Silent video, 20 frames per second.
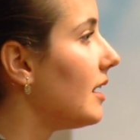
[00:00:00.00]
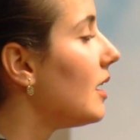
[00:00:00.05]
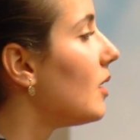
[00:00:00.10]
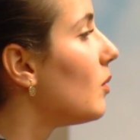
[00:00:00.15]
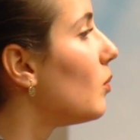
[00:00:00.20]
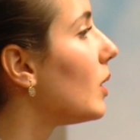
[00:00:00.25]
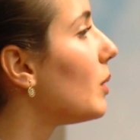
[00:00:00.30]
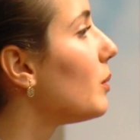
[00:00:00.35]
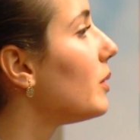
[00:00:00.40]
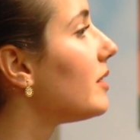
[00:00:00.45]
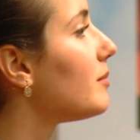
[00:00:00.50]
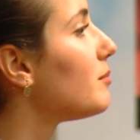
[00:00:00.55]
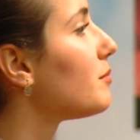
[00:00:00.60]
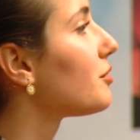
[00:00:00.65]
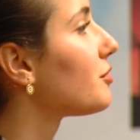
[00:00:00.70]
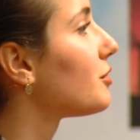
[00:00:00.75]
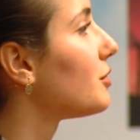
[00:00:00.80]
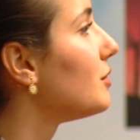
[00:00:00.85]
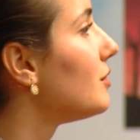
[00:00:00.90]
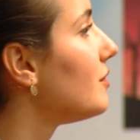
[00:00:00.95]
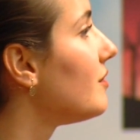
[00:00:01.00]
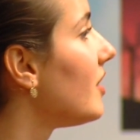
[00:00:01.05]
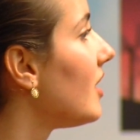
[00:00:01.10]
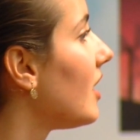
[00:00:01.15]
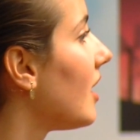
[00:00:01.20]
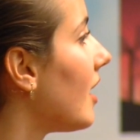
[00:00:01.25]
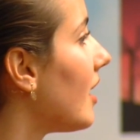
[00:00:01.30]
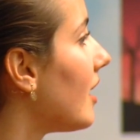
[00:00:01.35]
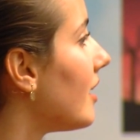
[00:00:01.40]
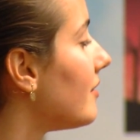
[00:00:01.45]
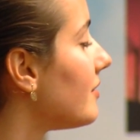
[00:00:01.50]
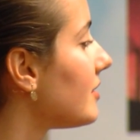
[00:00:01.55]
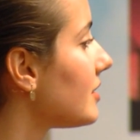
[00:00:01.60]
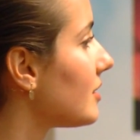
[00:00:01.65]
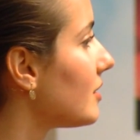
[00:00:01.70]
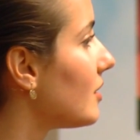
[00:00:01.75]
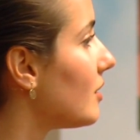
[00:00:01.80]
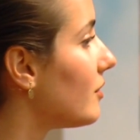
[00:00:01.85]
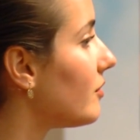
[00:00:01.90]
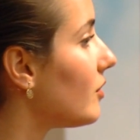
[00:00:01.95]
We would improve the lives
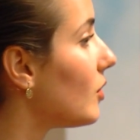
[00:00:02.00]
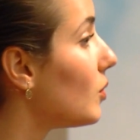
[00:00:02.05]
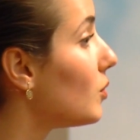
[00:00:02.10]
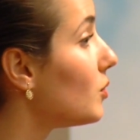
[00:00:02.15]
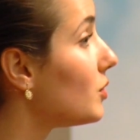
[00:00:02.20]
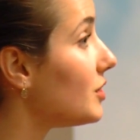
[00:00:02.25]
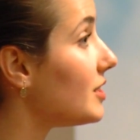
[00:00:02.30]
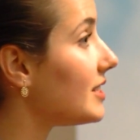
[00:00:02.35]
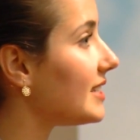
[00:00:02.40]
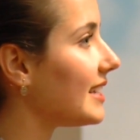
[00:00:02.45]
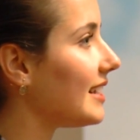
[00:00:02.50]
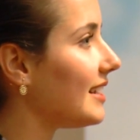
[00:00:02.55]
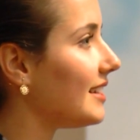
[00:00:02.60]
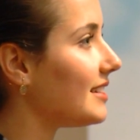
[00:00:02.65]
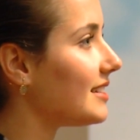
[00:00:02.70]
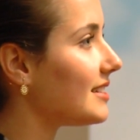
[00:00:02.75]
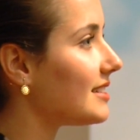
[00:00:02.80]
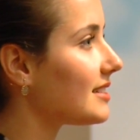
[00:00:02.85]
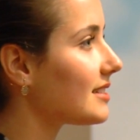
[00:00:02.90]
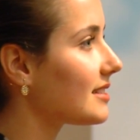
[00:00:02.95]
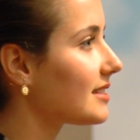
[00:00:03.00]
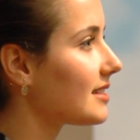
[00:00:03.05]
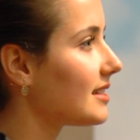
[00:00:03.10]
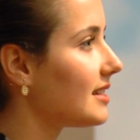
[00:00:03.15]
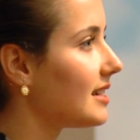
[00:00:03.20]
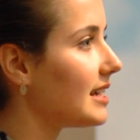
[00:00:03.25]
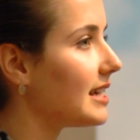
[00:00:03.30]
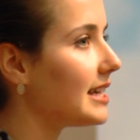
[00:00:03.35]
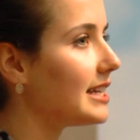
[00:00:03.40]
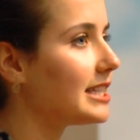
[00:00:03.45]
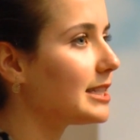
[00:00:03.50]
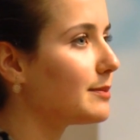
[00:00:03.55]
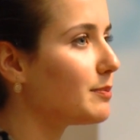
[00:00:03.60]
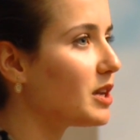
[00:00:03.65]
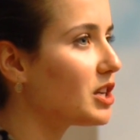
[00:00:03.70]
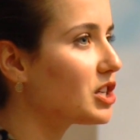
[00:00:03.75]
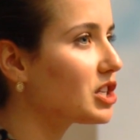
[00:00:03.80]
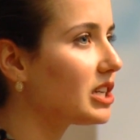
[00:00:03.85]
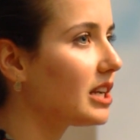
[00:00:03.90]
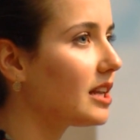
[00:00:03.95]
of all New Zealanders,
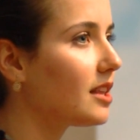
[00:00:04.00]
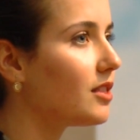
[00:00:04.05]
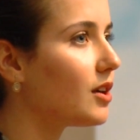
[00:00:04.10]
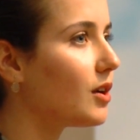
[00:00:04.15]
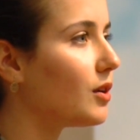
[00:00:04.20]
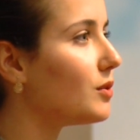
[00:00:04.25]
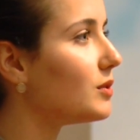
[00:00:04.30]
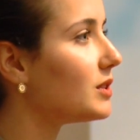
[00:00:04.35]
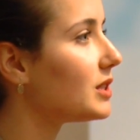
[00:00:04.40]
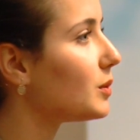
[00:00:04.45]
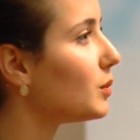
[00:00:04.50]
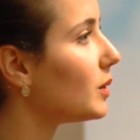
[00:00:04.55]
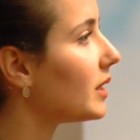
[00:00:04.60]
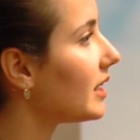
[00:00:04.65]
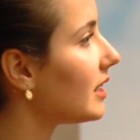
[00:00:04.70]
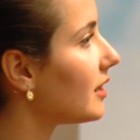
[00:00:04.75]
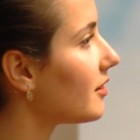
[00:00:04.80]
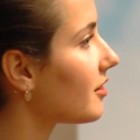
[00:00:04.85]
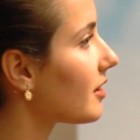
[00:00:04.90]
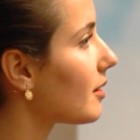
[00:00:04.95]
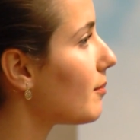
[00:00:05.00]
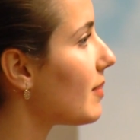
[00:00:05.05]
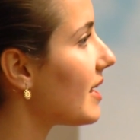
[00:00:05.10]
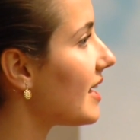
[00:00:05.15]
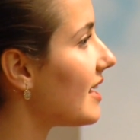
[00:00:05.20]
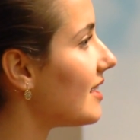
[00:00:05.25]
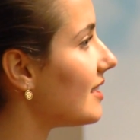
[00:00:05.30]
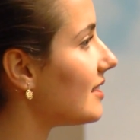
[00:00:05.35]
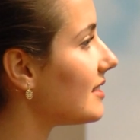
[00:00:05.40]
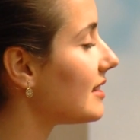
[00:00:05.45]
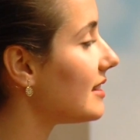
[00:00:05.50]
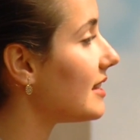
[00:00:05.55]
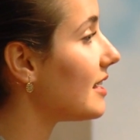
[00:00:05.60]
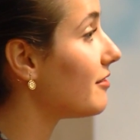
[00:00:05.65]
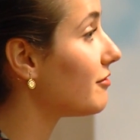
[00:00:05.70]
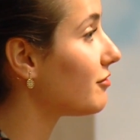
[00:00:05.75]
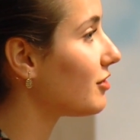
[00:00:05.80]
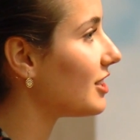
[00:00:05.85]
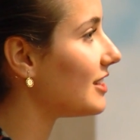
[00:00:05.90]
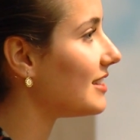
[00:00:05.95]
especially those who are hearing impaired, their
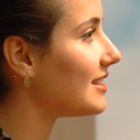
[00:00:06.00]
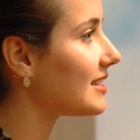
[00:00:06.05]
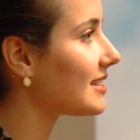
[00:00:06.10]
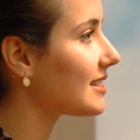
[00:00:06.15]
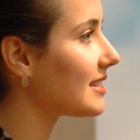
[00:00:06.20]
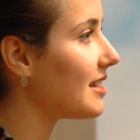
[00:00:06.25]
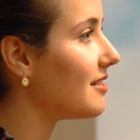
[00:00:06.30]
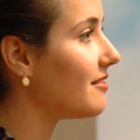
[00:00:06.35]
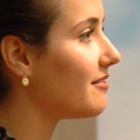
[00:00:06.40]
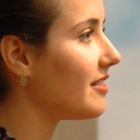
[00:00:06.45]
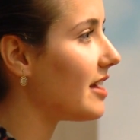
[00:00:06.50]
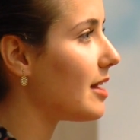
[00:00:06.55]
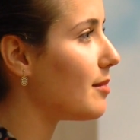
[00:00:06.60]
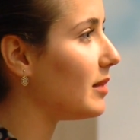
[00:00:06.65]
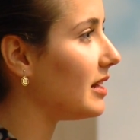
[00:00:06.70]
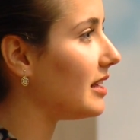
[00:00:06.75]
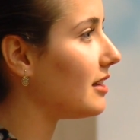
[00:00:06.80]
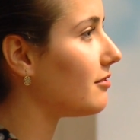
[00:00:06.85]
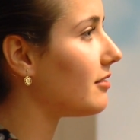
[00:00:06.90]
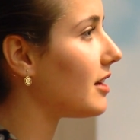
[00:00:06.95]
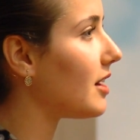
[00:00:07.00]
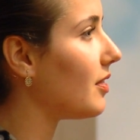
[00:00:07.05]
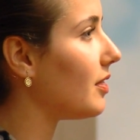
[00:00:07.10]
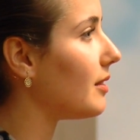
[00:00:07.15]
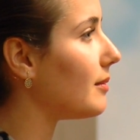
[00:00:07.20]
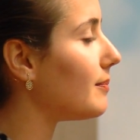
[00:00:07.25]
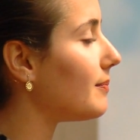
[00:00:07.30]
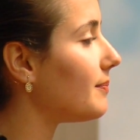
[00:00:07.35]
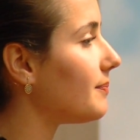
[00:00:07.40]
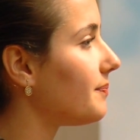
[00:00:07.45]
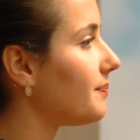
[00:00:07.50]
friends and family around them.